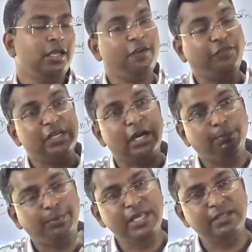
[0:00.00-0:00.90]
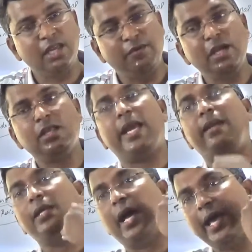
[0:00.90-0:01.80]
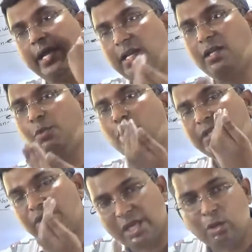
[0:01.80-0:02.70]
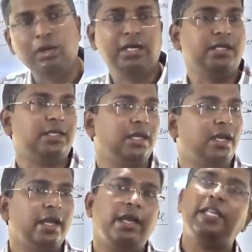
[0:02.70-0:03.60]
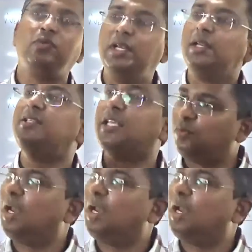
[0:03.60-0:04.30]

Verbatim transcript: Now if the company is giving the entire income to its shareholders, it will reach, it